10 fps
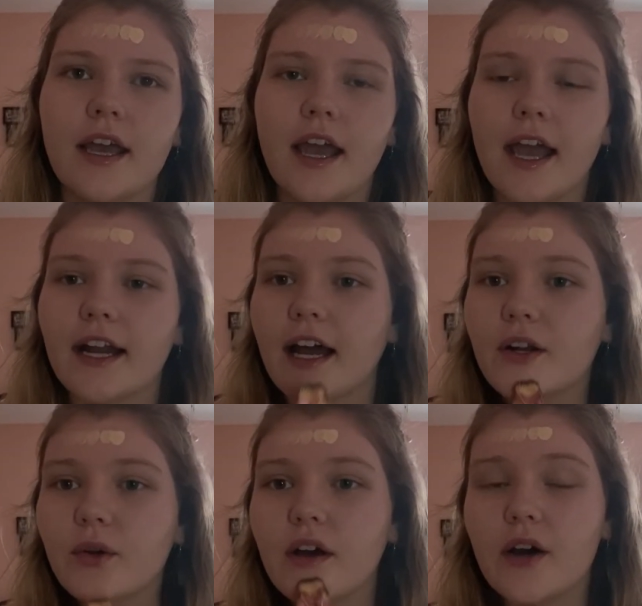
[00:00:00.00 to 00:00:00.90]
And I
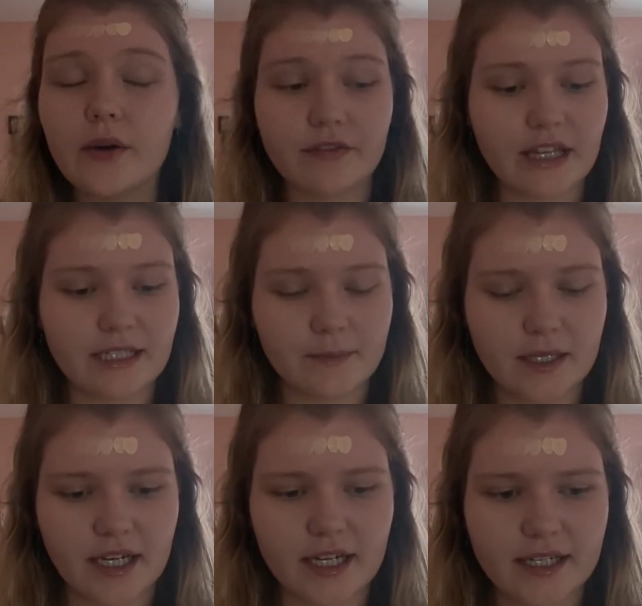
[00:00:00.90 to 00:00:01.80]
don't know if that's
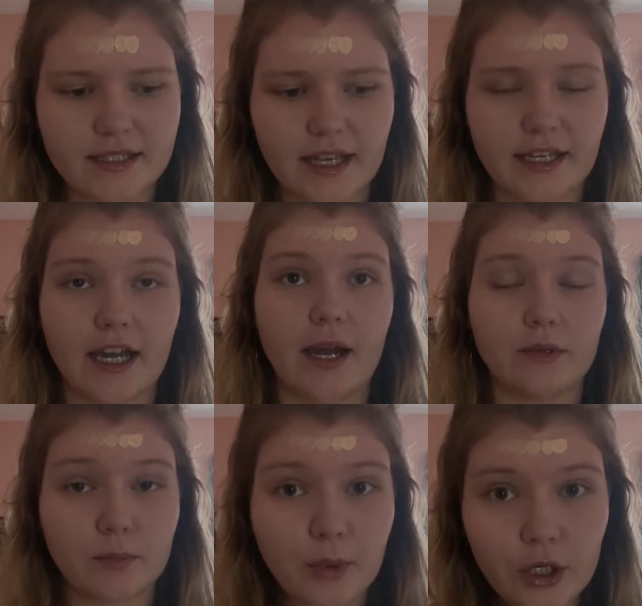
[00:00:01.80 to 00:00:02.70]
because like I was
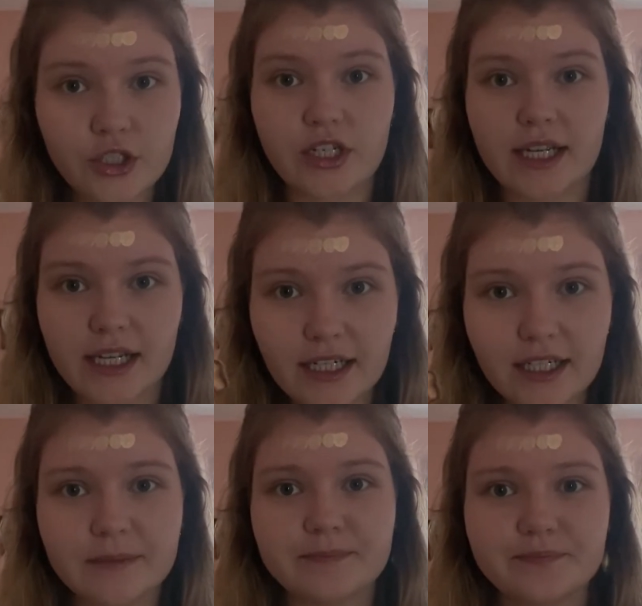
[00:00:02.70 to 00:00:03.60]
pushing,
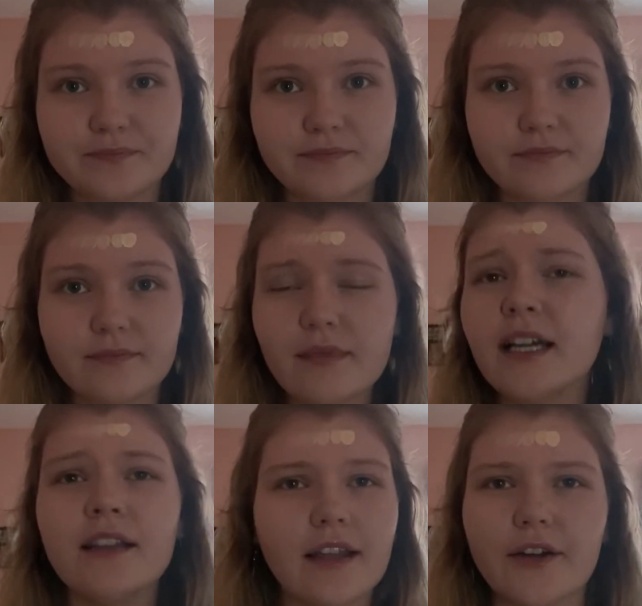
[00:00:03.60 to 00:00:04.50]

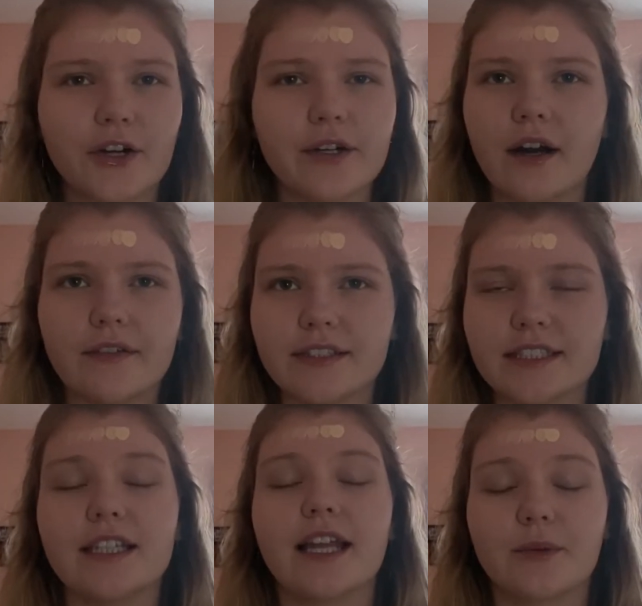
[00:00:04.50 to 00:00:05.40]
or
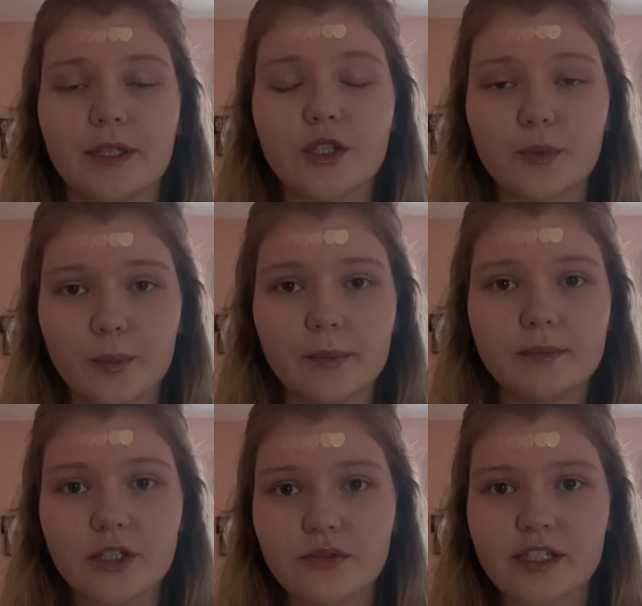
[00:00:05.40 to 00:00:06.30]
obviously like when you
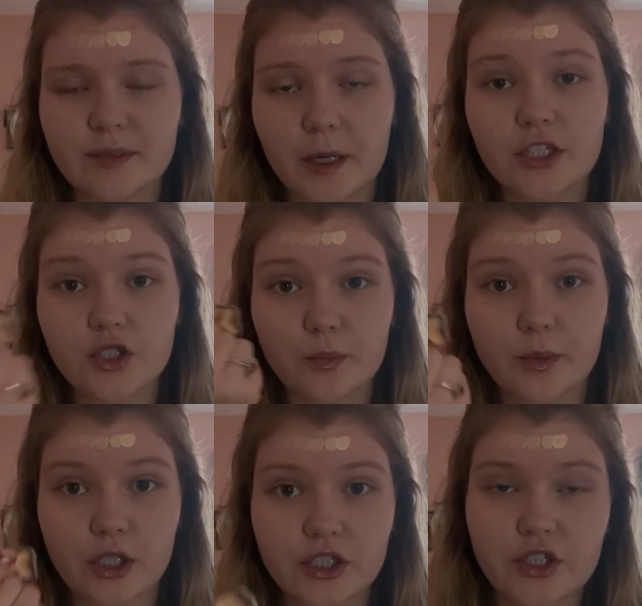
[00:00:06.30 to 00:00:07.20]
use a sponge, you
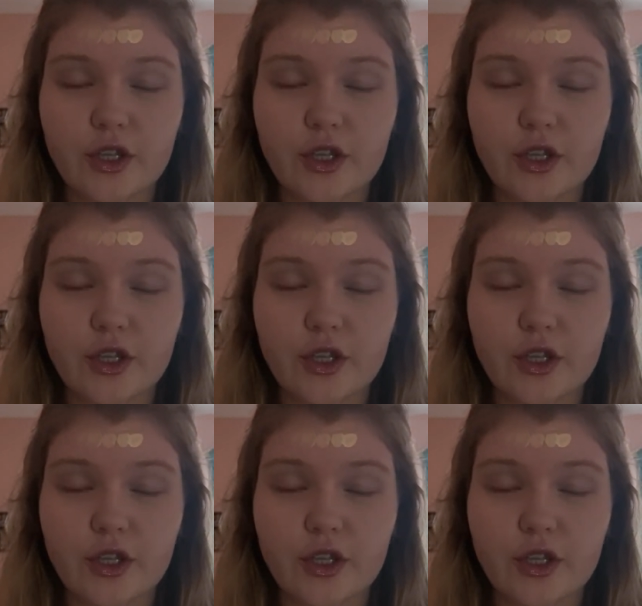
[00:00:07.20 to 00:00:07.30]
push the